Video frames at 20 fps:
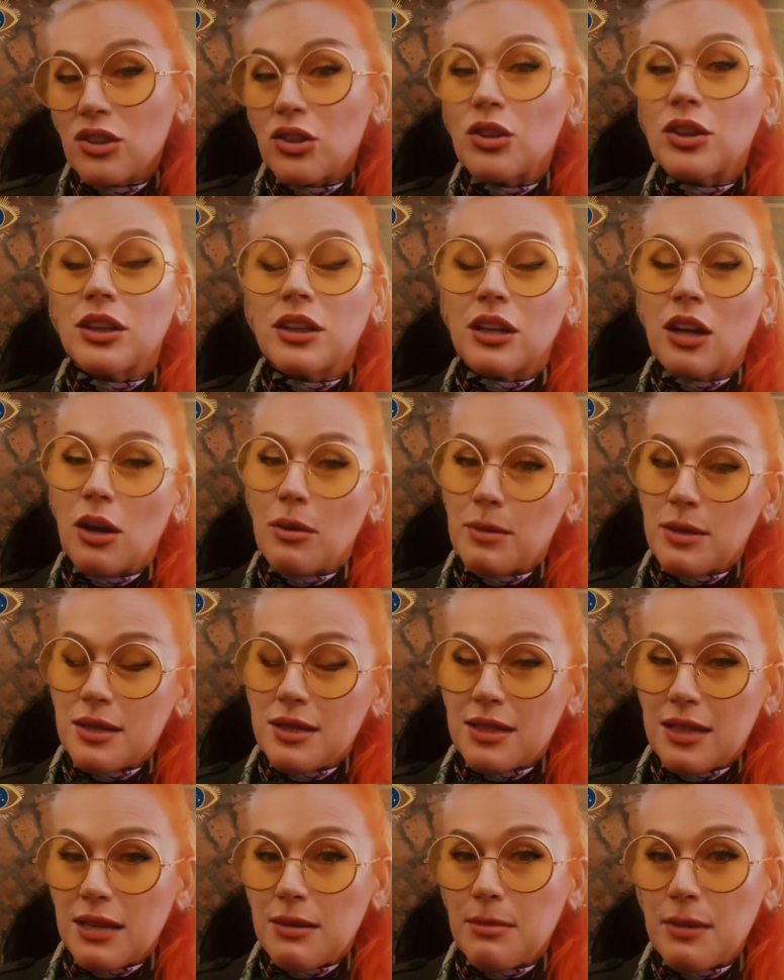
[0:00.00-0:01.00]
You can come and
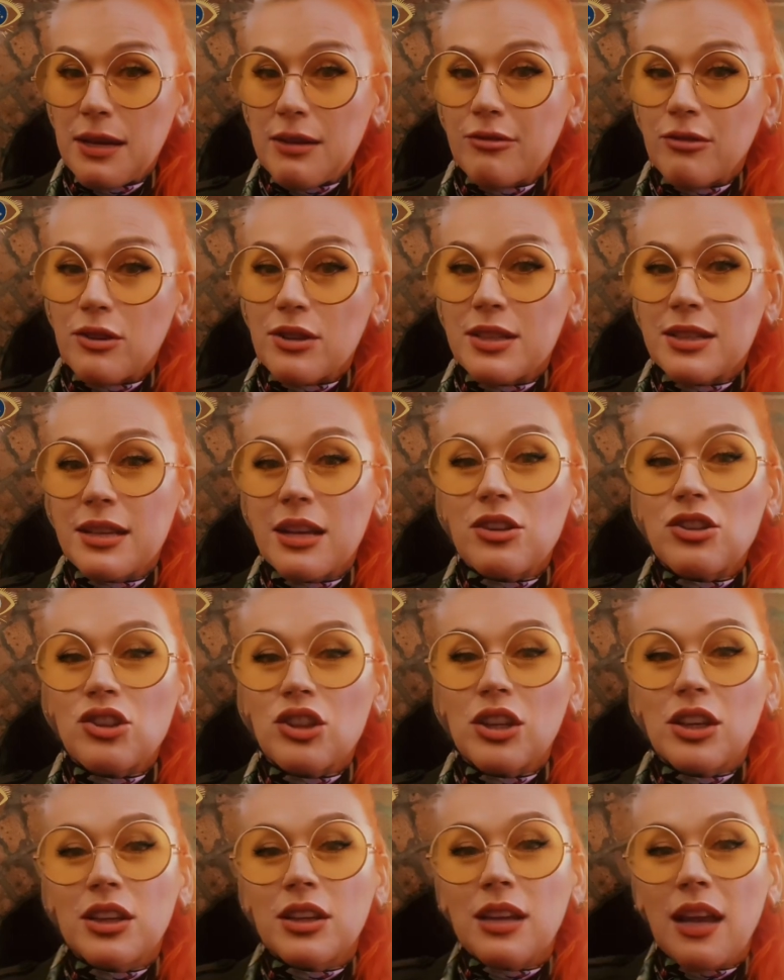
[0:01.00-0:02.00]
see me for a
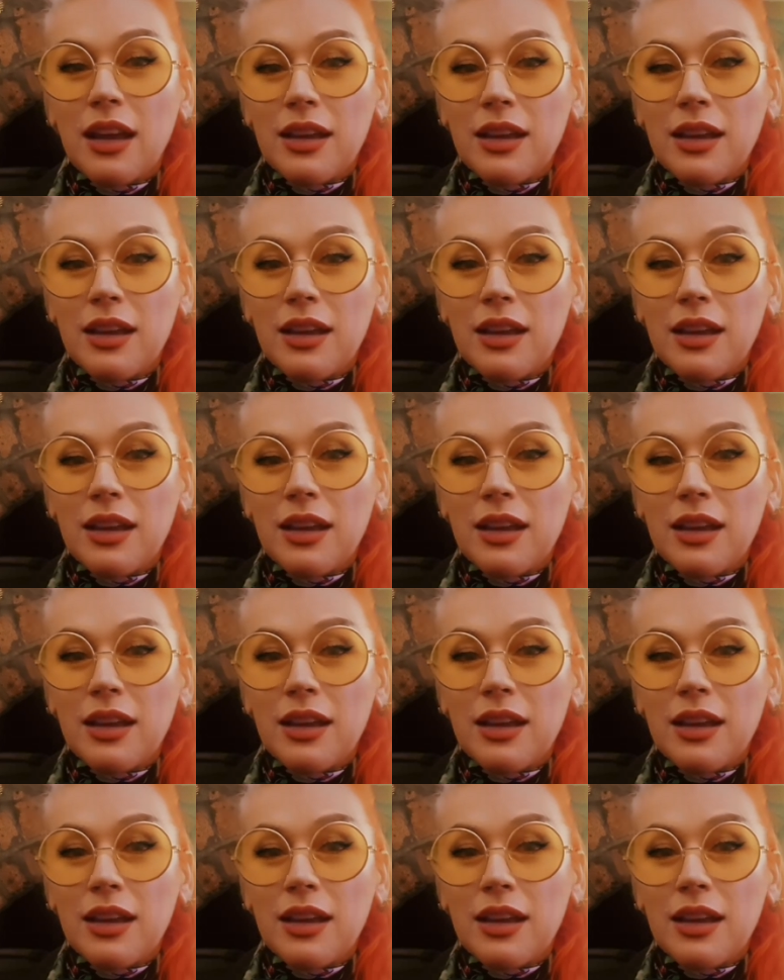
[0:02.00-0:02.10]
session.